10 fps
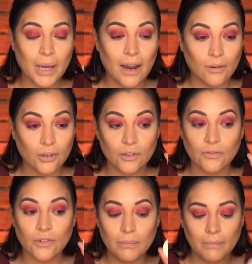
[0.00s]
Powder
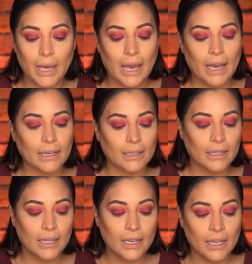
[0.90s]
from
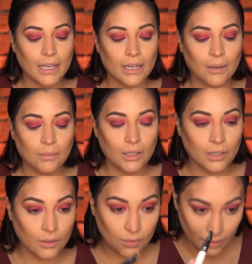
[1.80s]
MAC, and I'm going
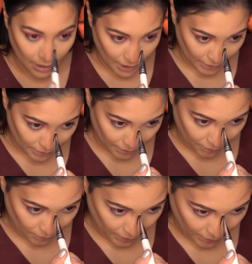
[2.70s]
to use that to go